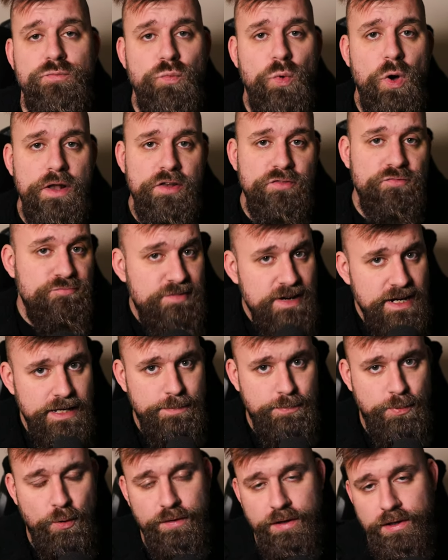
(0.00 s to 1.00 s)
One, it's really
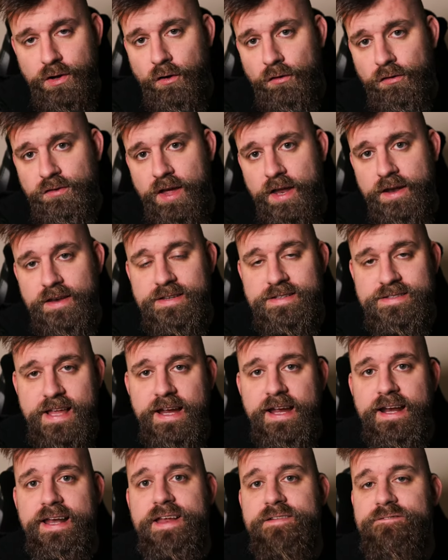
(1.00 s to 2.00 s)
boring content, and
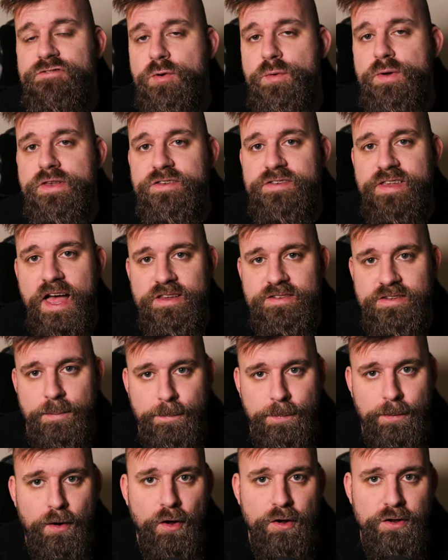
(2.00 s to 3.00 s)
secondly, it ruins that
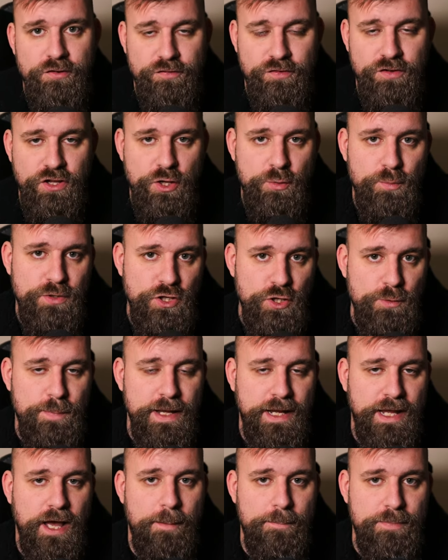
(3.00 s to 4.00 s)
surprise for you when you
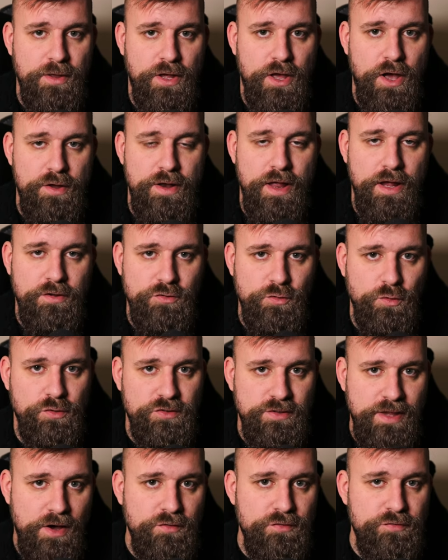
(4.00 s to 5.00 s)
pick up the Codex
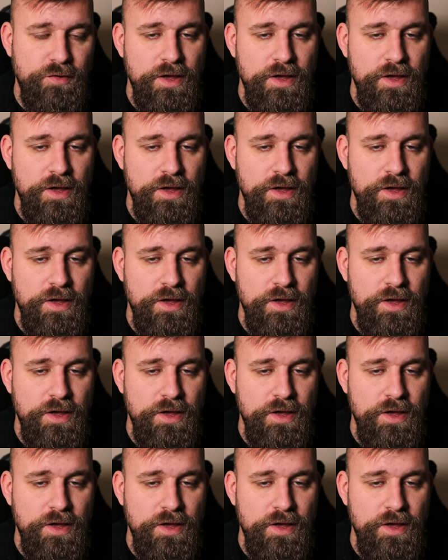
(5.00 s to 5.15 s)
yourself.